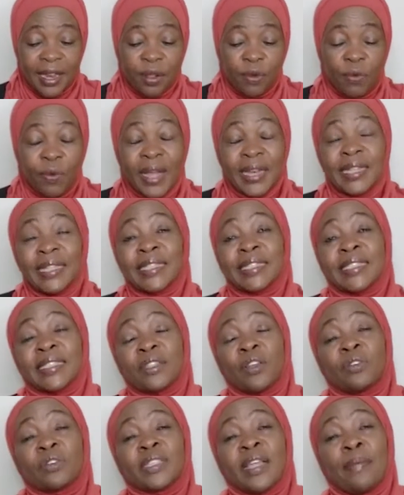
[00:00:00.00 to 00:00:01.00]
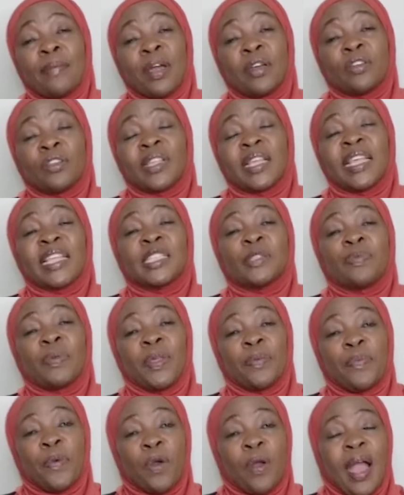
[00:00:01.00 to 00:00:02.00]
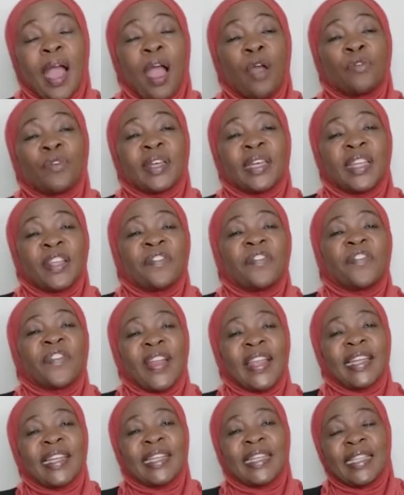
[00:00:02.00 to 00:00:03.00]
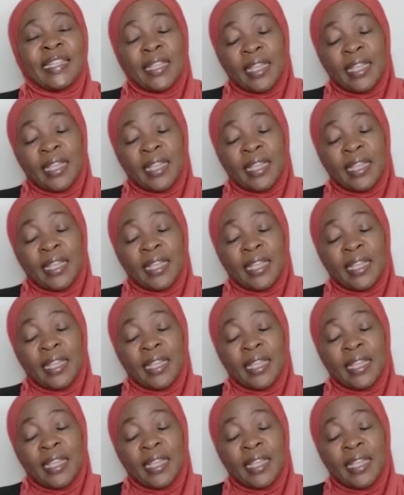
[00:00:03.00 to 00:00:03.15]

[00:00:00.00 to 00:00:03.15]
what he talks about these people, how different